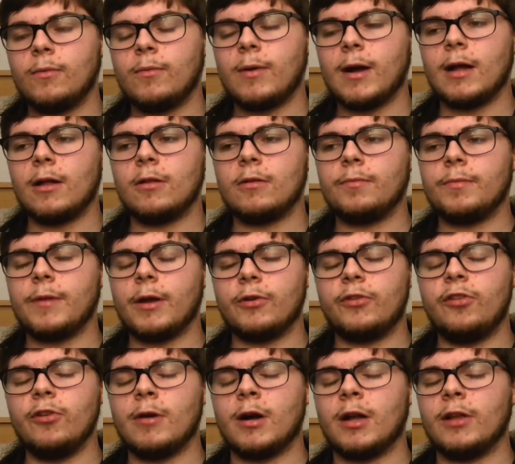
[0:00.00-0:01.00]
Well, there are
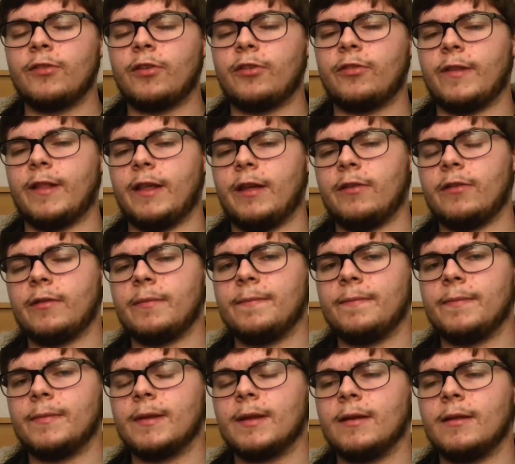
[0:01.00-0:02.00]
two answers for this.
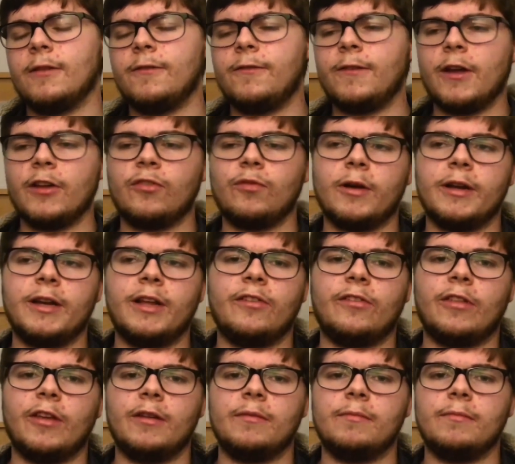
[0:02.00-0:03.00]
The first one
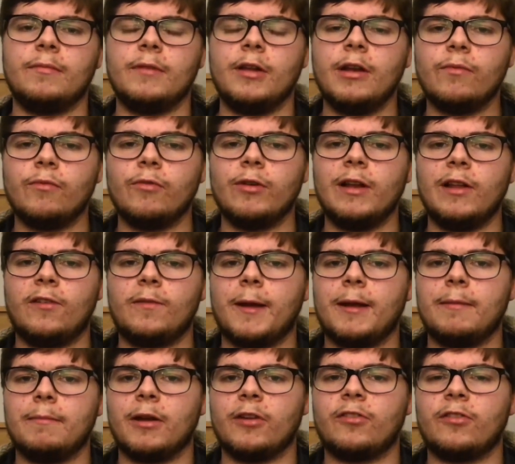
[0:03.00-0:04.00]
is that you didn't really
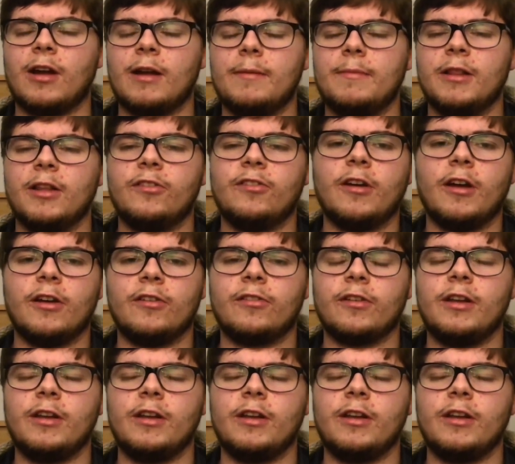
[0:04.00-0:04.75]
spend much time in the church,